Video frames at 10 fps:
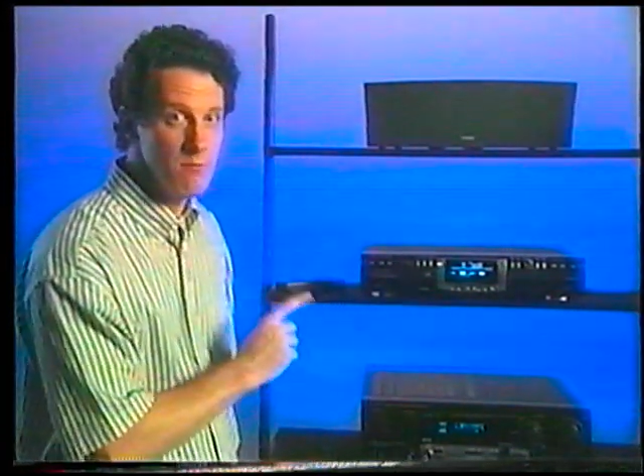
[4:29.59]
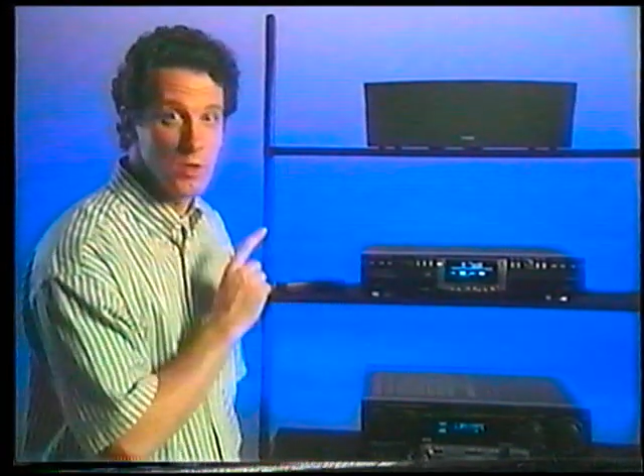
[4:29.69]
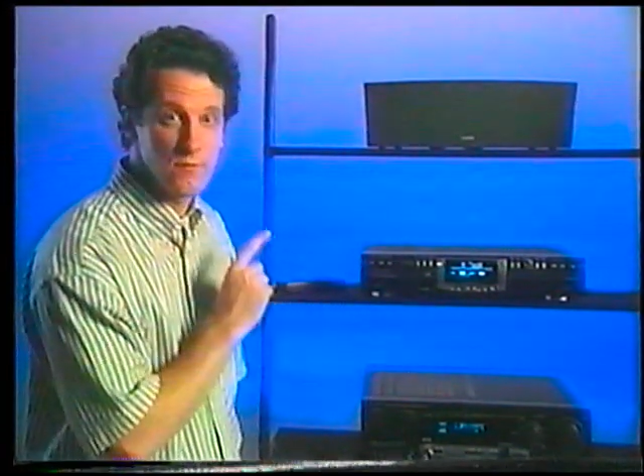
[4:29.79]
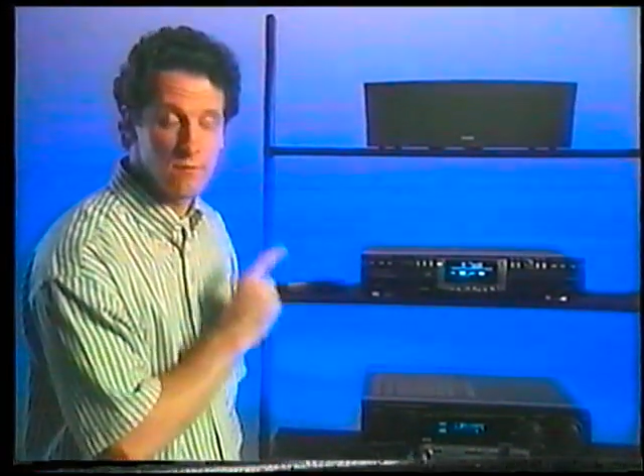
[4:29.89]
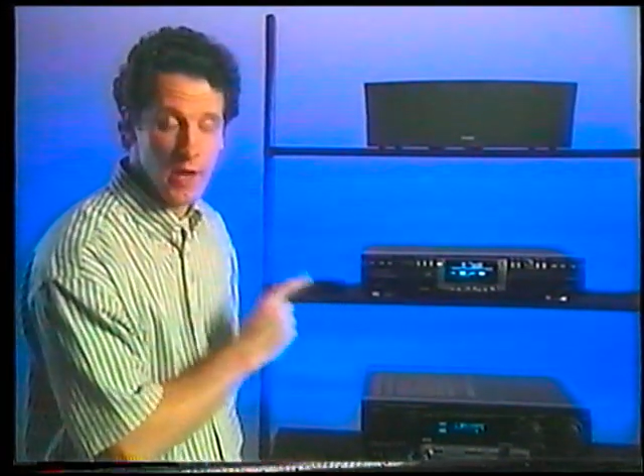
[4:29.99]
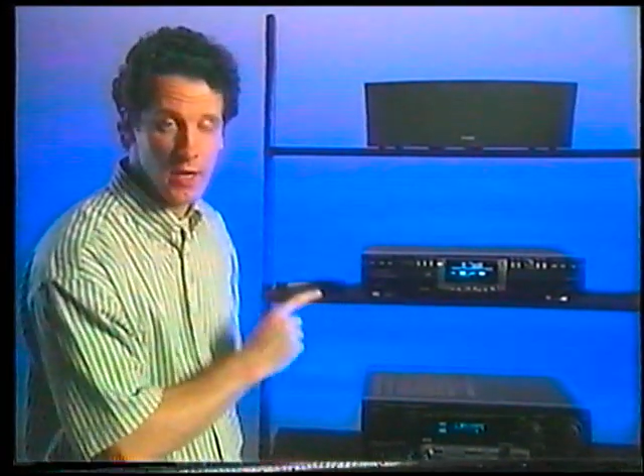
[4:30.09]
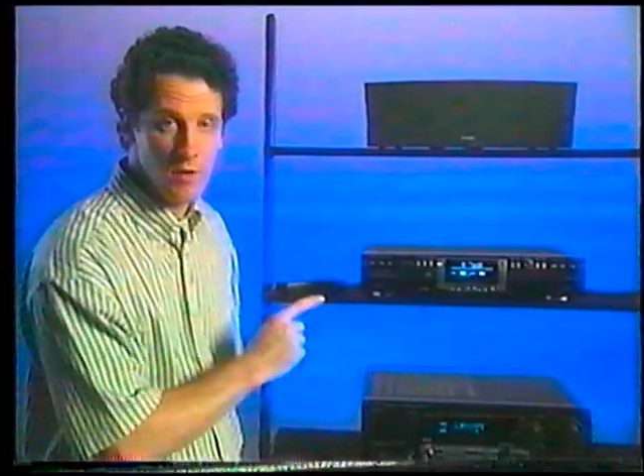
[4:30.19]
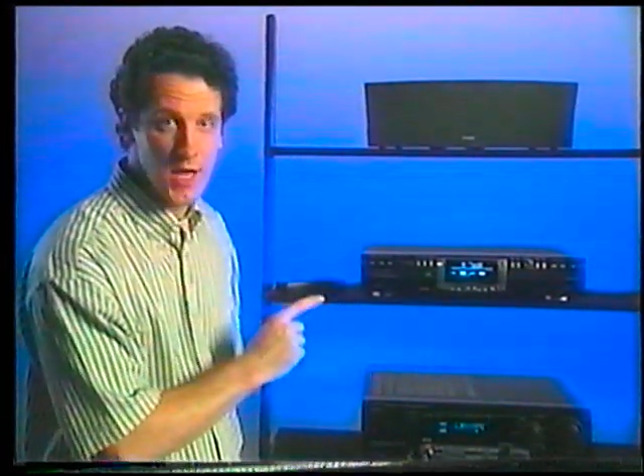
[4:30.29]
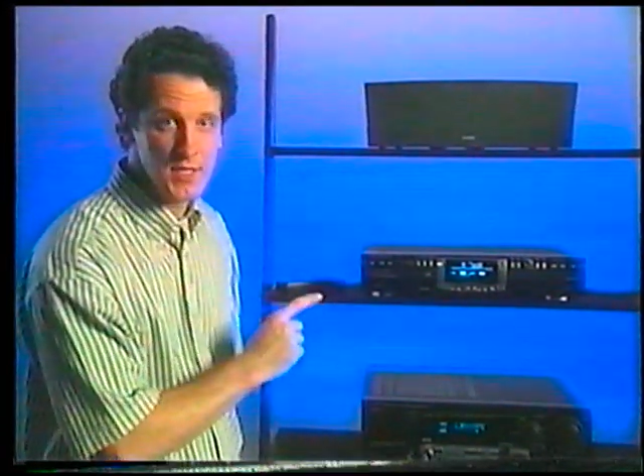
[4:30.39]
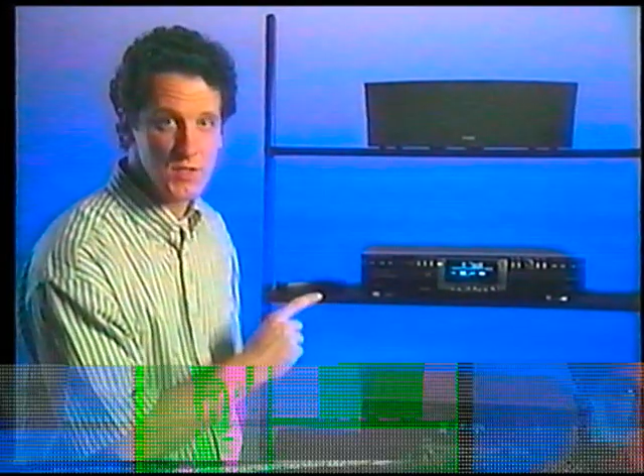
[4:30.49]
which
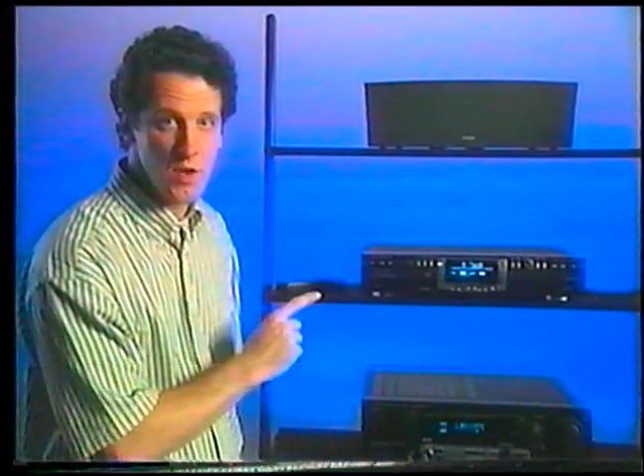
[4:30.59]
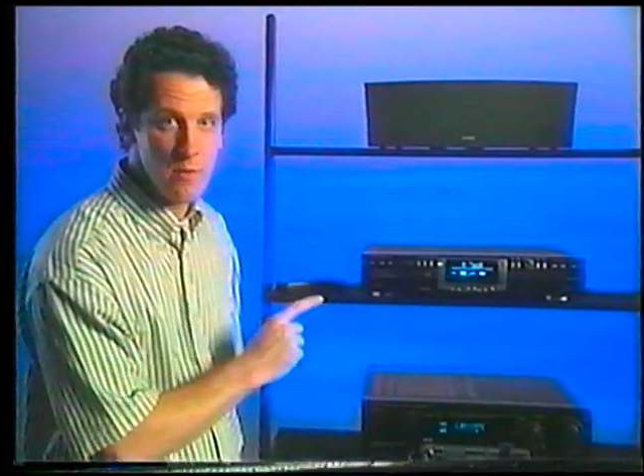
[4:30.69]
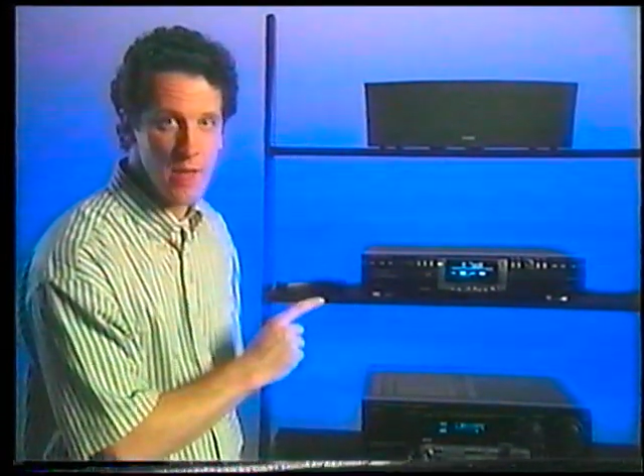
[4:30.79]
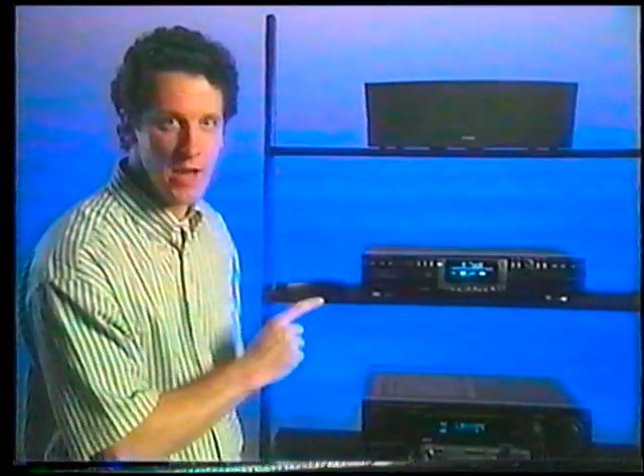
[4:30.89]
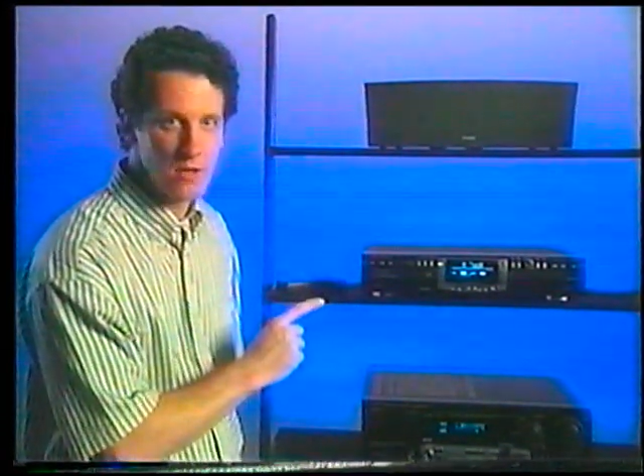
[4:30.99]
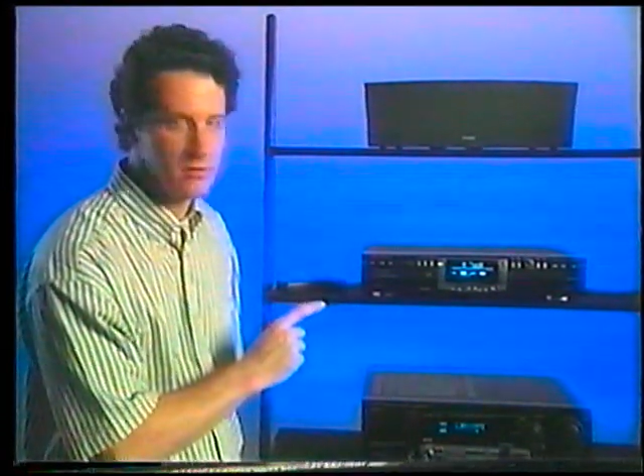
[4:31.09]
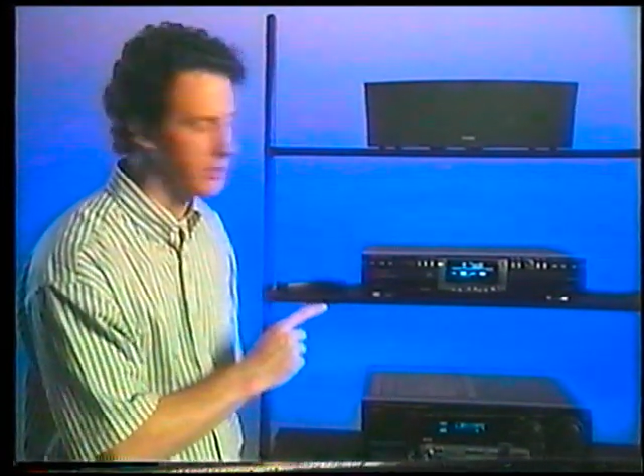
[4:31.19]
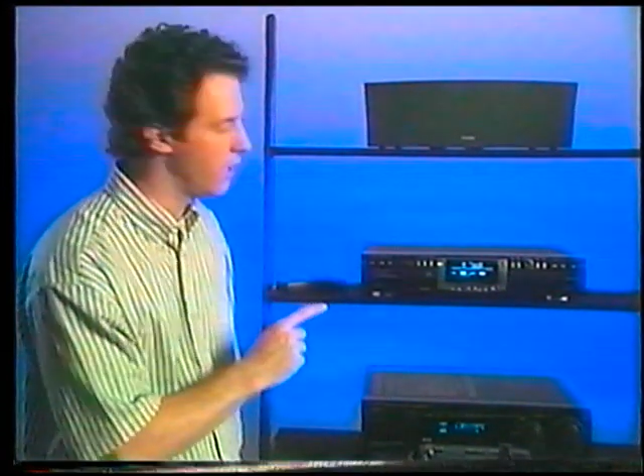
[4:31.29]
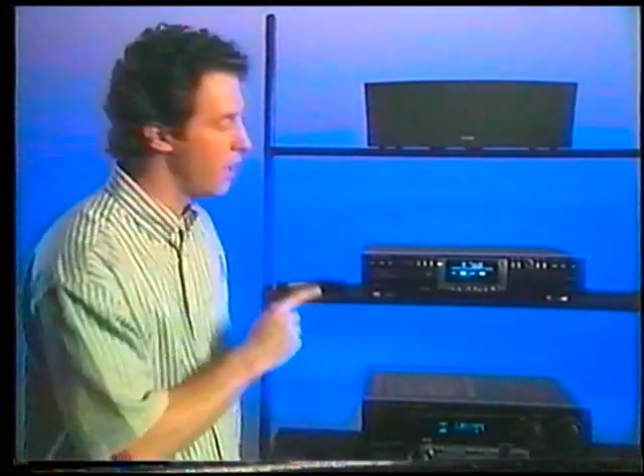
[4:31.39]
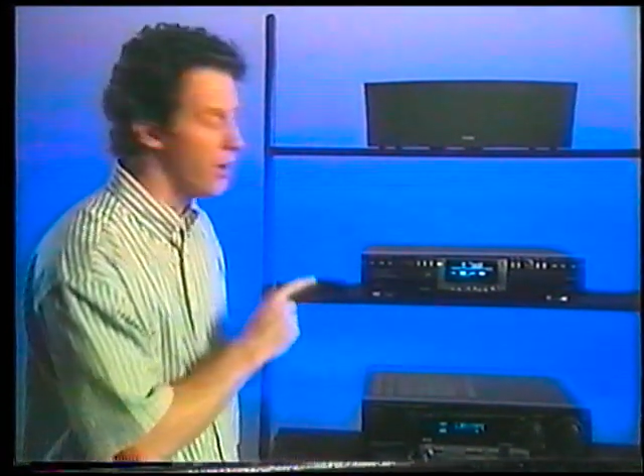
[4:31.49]
finalizes automatically,